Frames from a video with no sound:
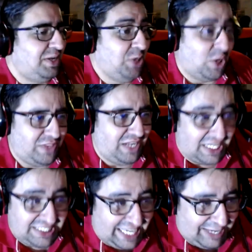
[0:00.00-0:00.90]
not the
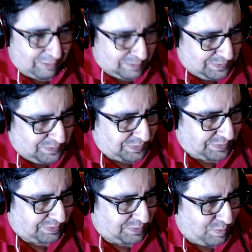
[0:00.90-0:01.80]
last game,
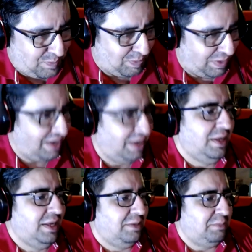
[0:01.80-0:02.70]

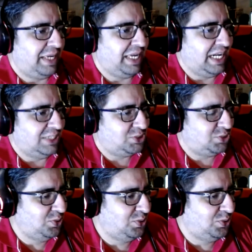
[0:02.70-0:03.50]
bringing us to